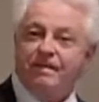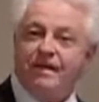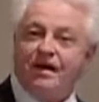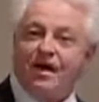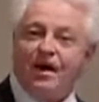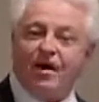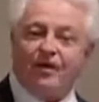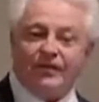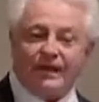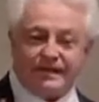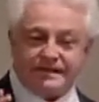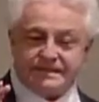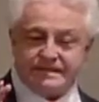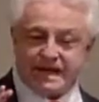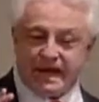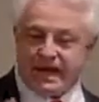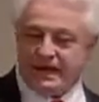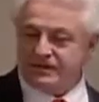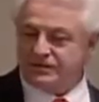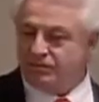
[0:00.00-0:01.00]
Oh, that's
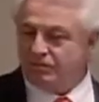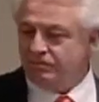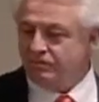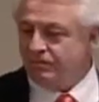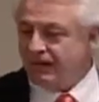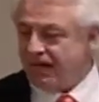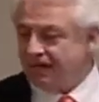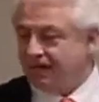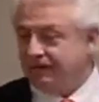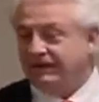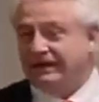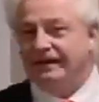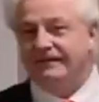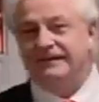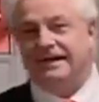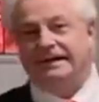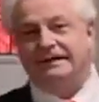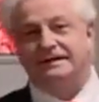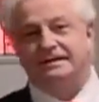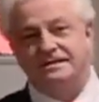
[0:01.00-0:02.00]
nice. I can give
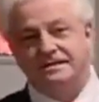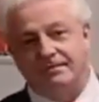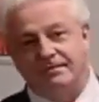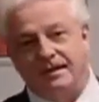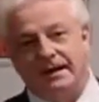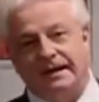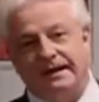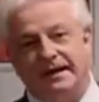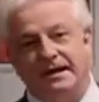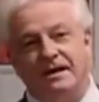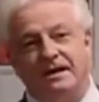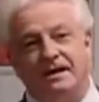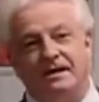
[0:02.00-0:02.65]
that to somebody else.